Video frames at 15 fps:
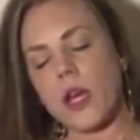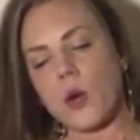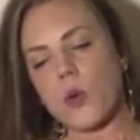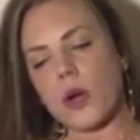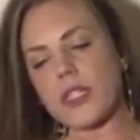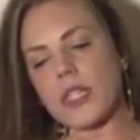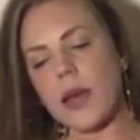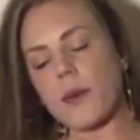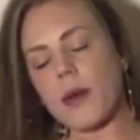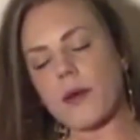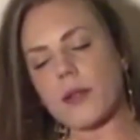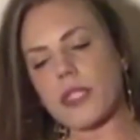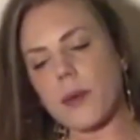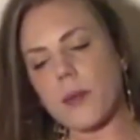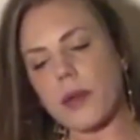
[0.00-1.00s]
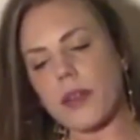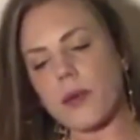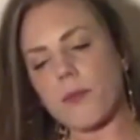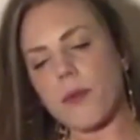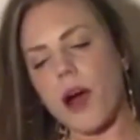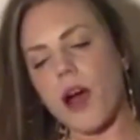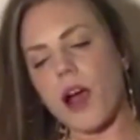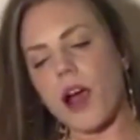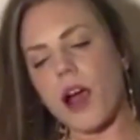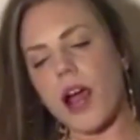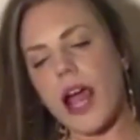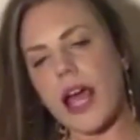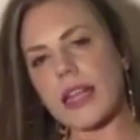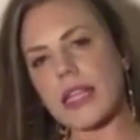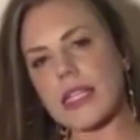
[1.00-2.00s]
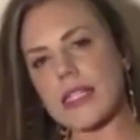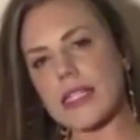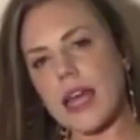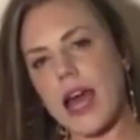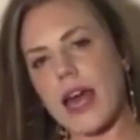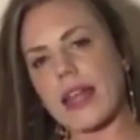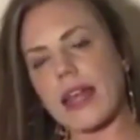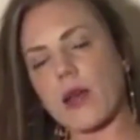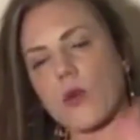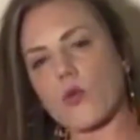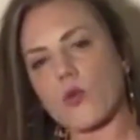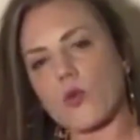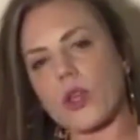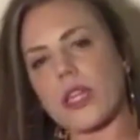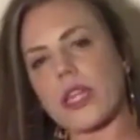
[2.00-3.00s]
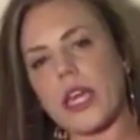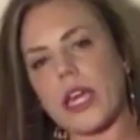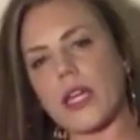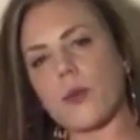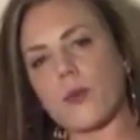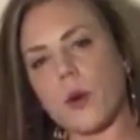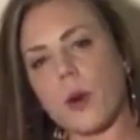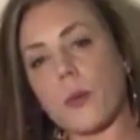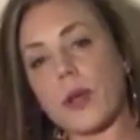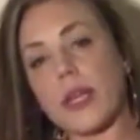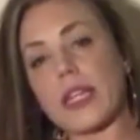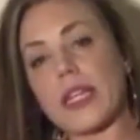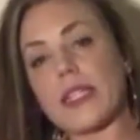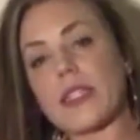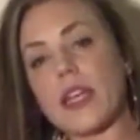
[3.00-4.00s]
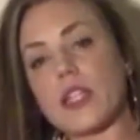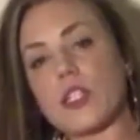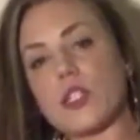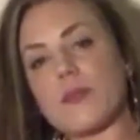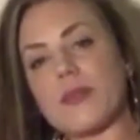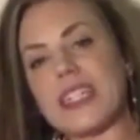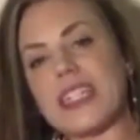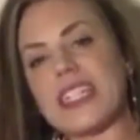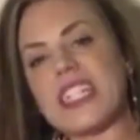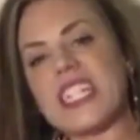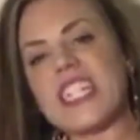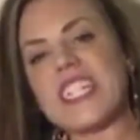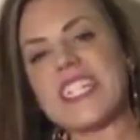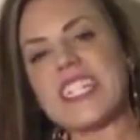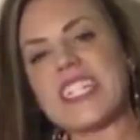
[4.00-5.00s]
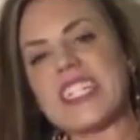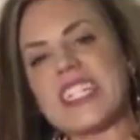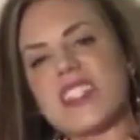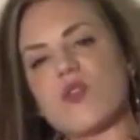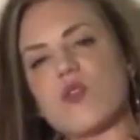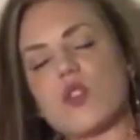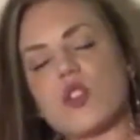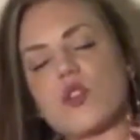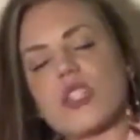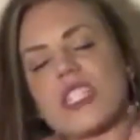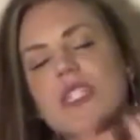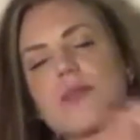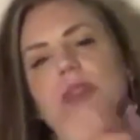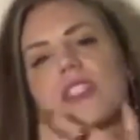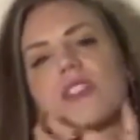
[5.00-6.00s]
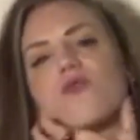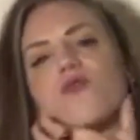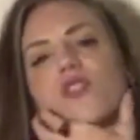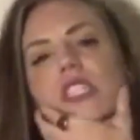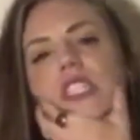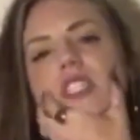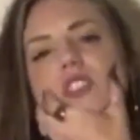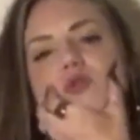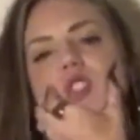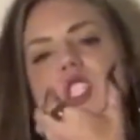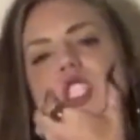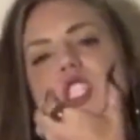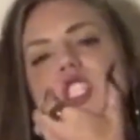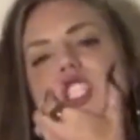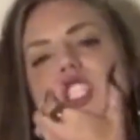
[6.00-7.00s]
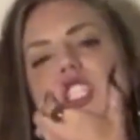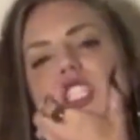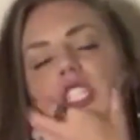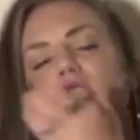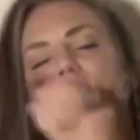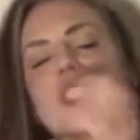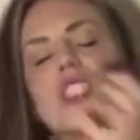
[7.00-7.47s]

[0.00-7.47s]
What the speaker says: one time I was up on the bar and this guy like really inappropriately touched me, and I grabbed his face right like this,